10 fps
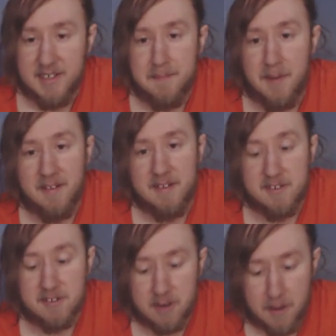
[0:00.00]

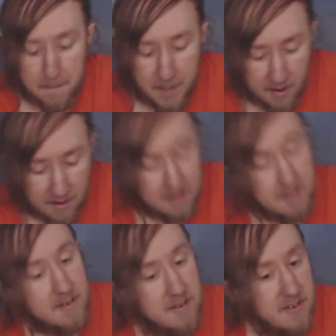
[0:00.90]
mask,
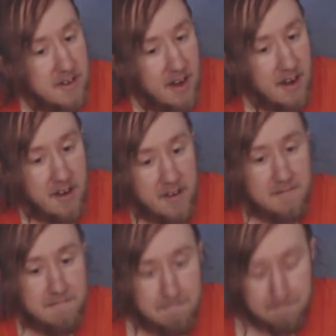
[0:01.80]
but
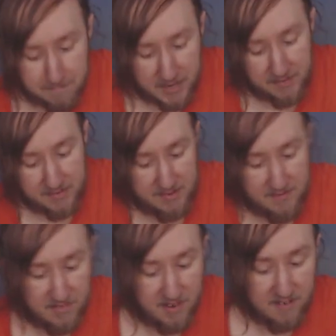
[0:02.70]
now it's
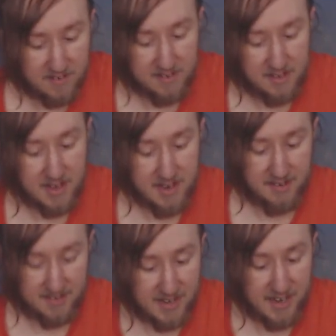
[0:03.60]
even harder to get
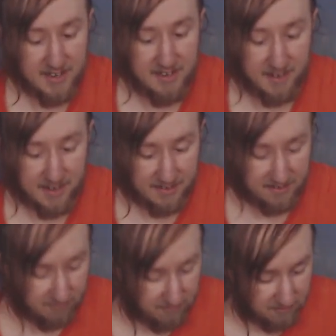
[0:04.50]
it standing like
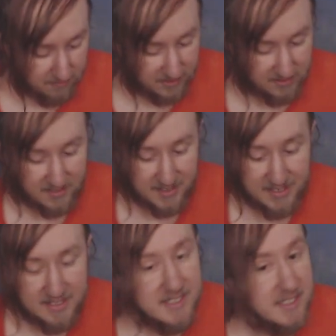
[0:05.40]
this. Ooh, almost knocked
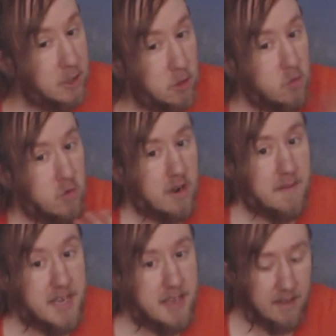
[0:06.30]
it. Ooh,
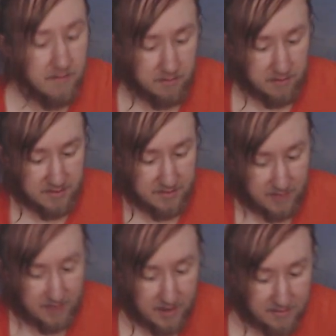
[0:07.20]
gotta be careful, because
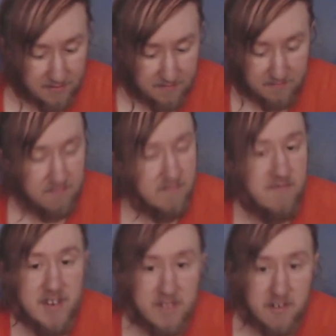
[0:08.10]
if I have to
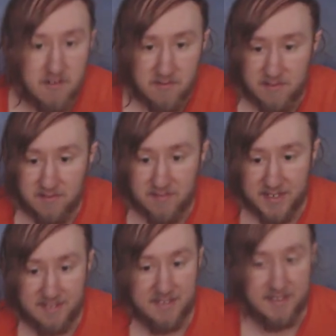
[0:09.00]
re-record all
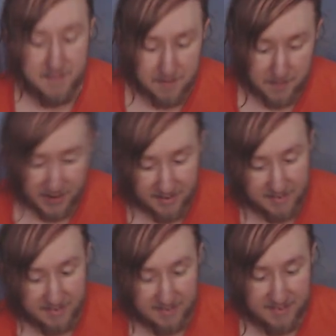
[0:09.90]
this, it's gonna be a pain
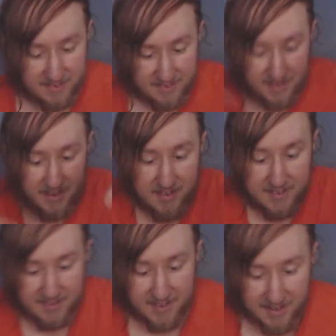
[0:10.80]
to set
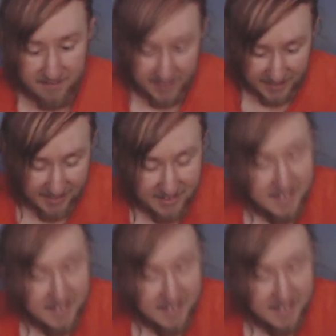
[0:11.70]
this here again.